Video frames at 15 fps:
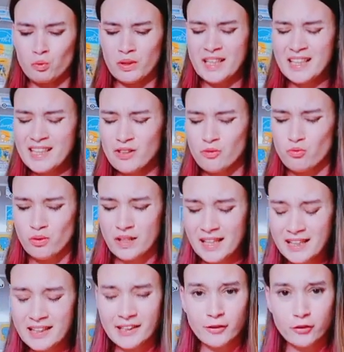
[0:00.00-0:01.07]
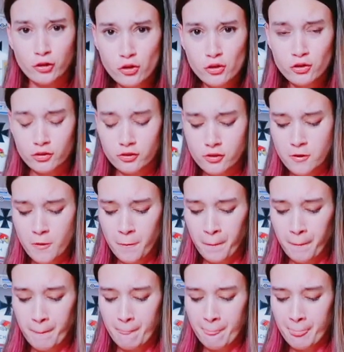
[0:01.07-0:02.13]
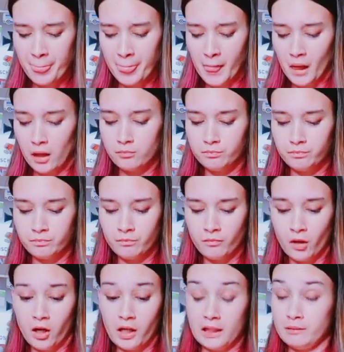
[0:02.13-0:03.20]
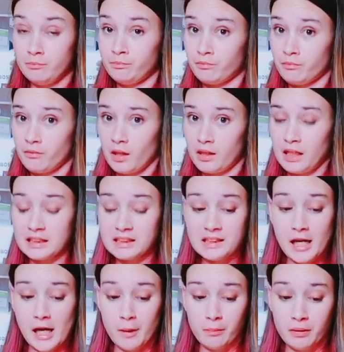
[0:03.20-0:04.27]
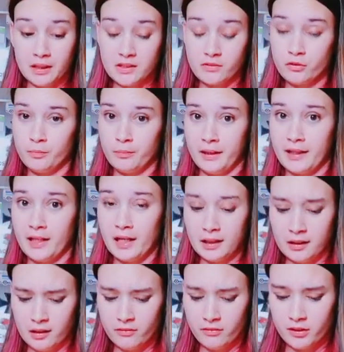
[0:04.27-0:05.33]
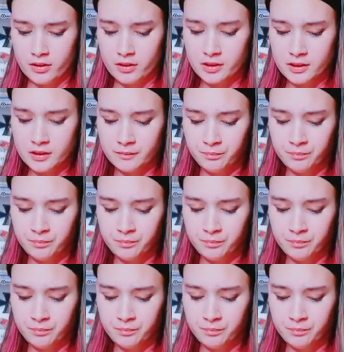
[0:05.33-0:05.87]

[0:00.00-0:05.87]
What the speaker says: really, really good. Okay, that's an A+ from me. I love this.